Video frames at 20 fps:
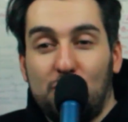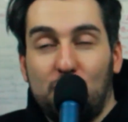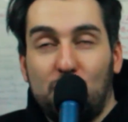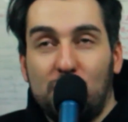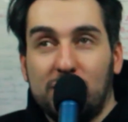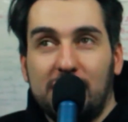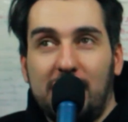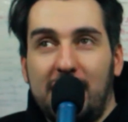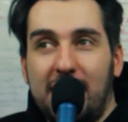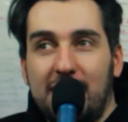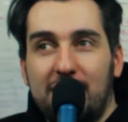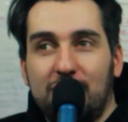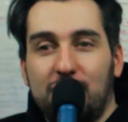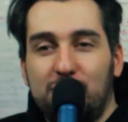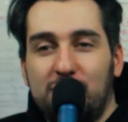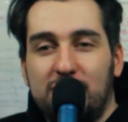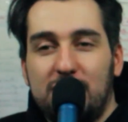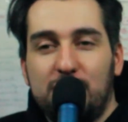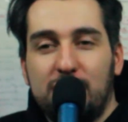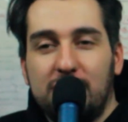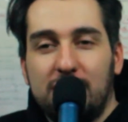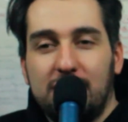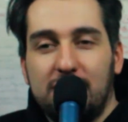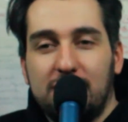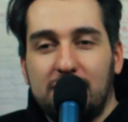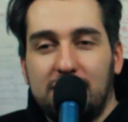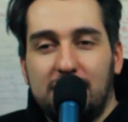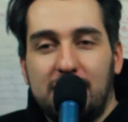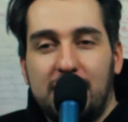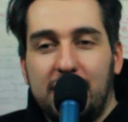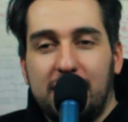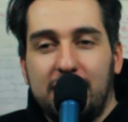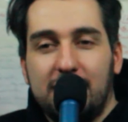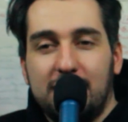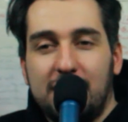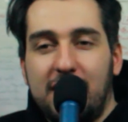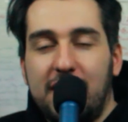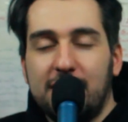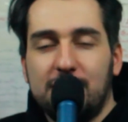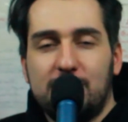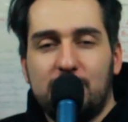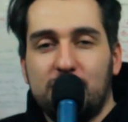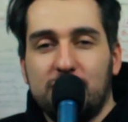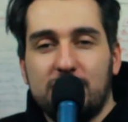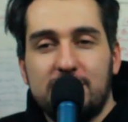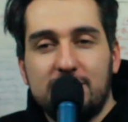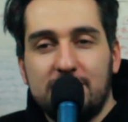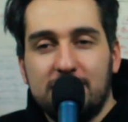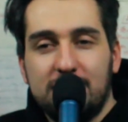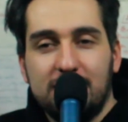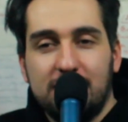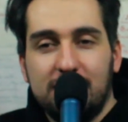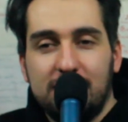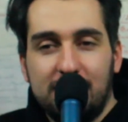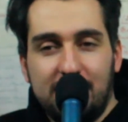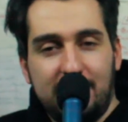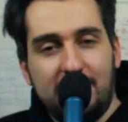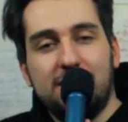what kind of people like are interested in